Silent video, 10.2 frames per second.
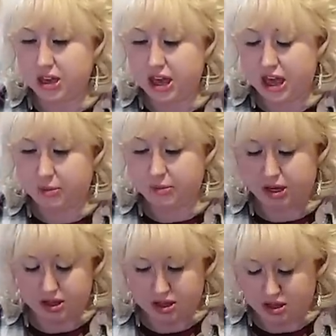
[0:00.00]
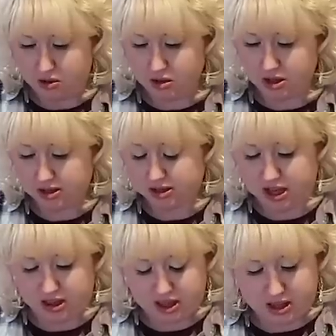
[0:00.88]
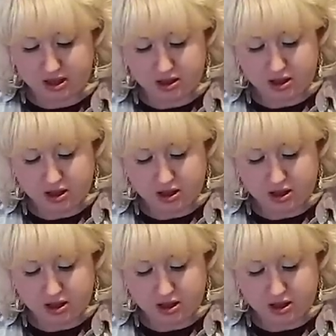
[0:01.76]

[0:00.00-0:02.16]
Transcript: be a happening though. See, I like,